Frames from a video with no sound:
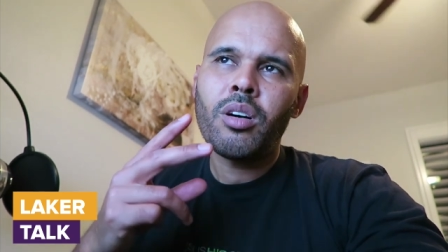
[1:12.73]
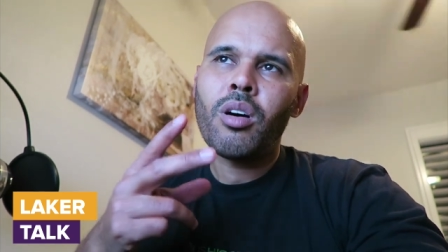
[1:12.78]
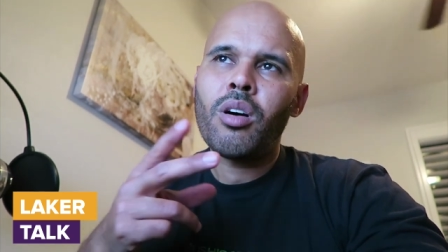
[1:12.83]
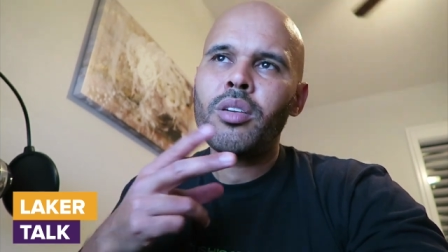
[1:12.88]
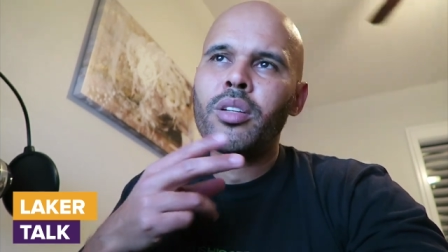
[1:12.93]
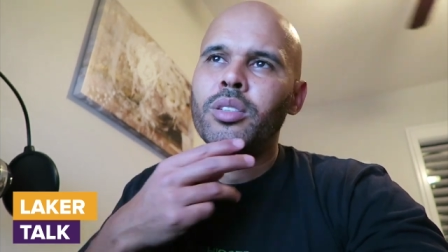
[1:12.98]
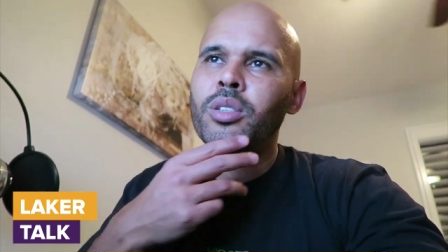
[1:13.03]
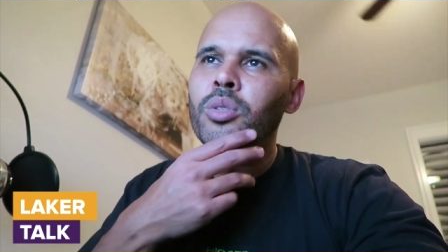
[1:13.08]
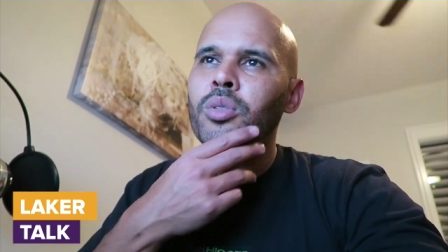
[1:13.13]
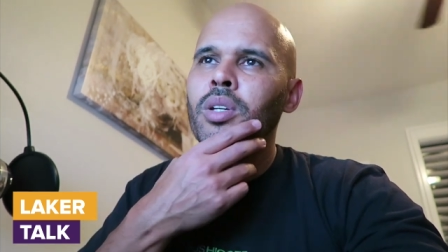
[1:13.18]
On
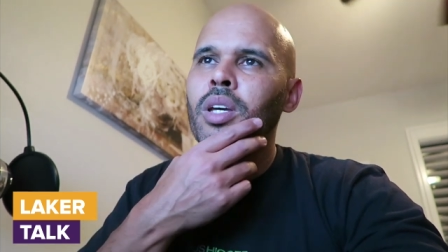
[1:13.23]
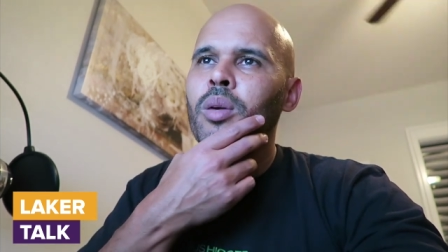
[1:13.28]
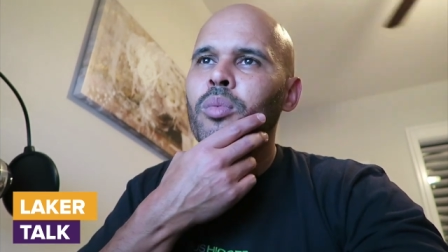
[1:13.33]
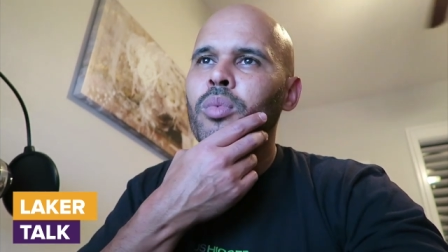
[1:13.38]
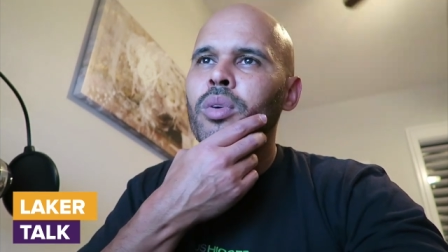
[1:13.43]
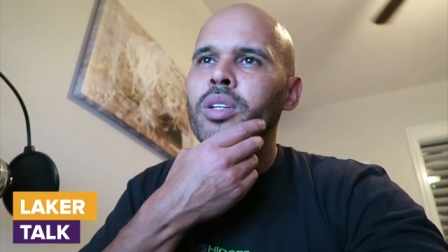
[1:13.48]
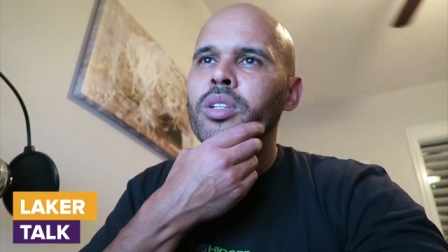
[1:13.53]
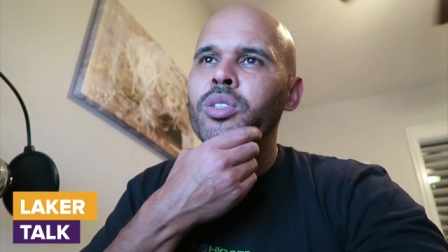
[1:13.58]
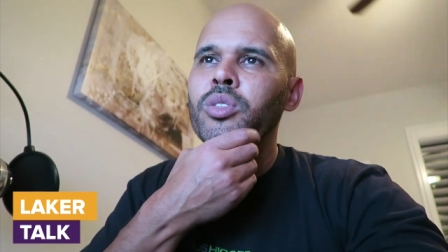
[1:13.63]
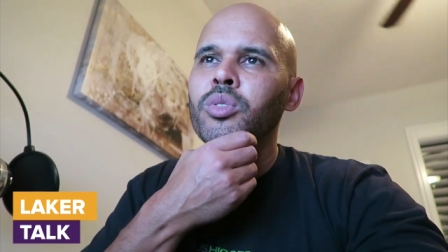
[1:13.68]
the two-game
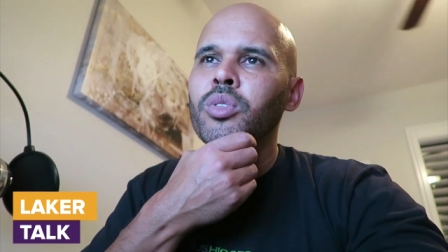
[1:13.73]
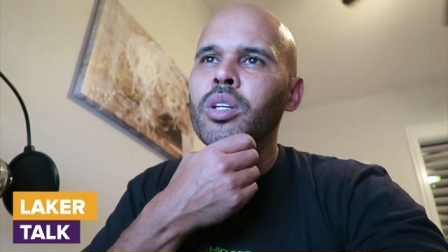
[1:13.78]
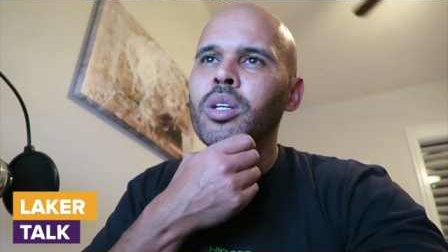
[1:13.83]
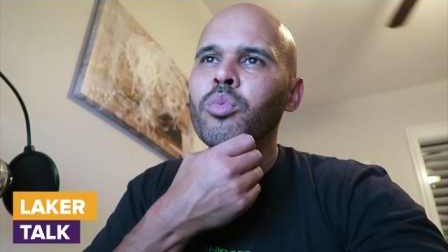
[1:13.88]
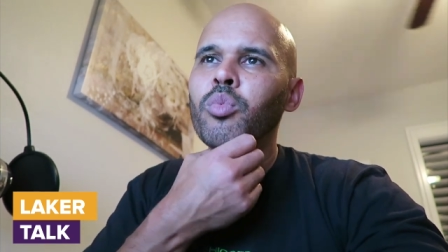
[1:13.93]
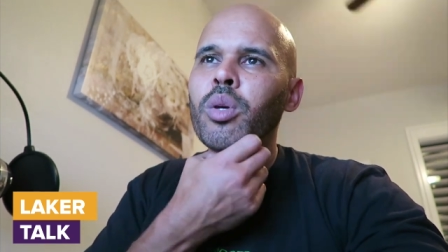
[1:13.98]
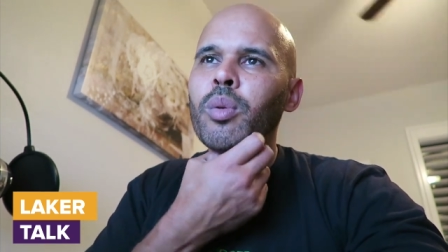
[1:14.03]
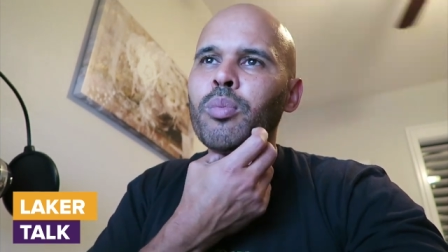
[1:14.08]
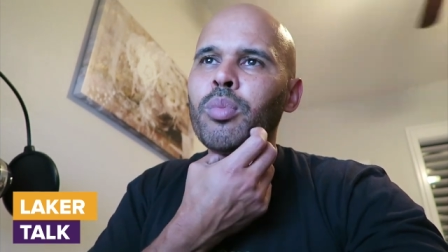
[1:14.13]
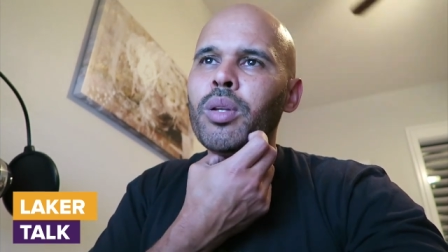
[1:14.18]
winning
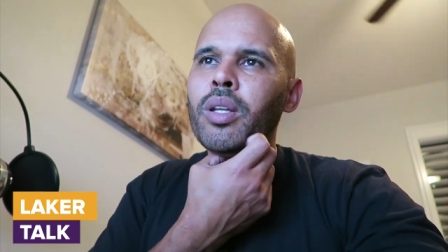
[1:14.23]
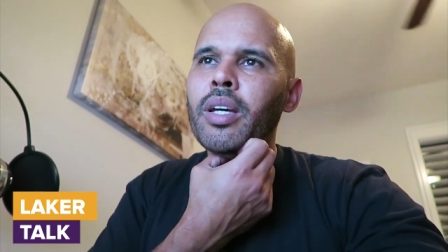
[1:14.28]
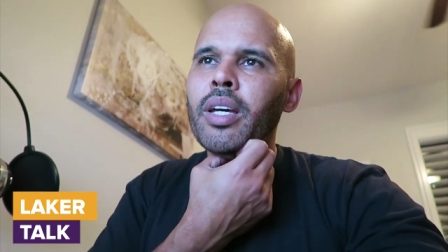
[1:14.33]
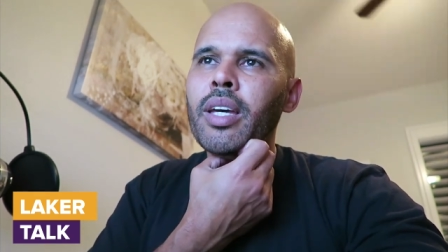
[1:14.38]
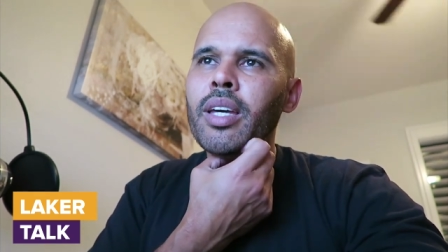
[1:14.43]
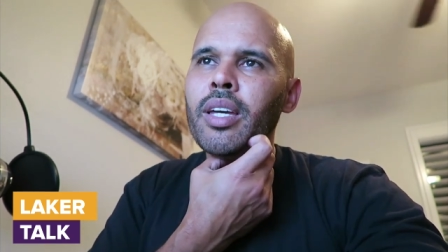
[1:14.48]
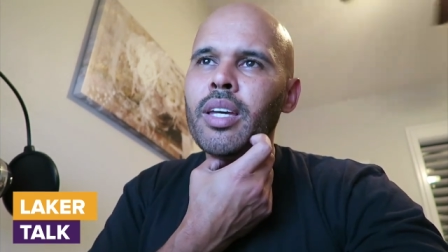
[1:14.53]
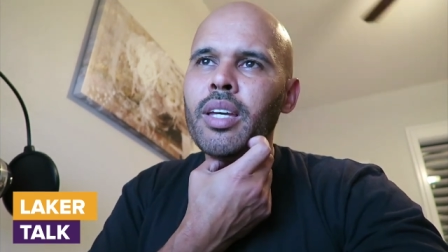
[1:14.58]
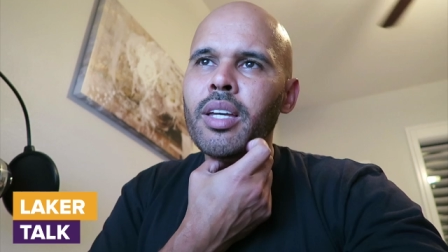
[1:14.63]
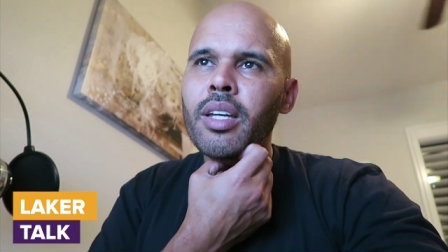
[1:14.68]
streak, we
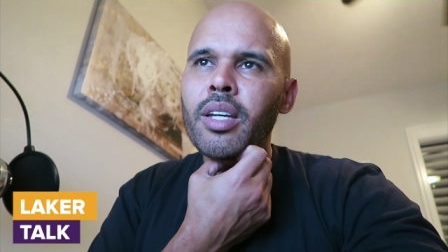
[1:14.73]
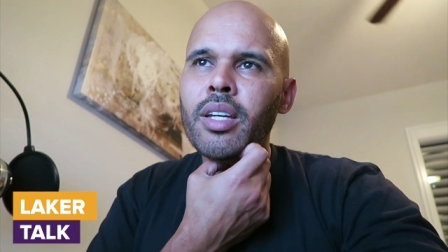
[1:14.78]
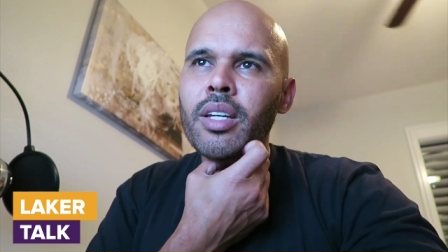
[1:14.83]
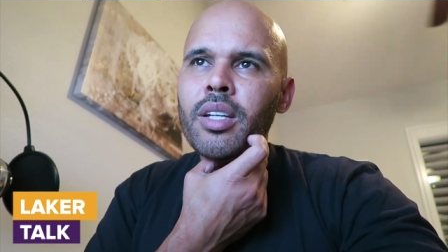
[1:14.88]
play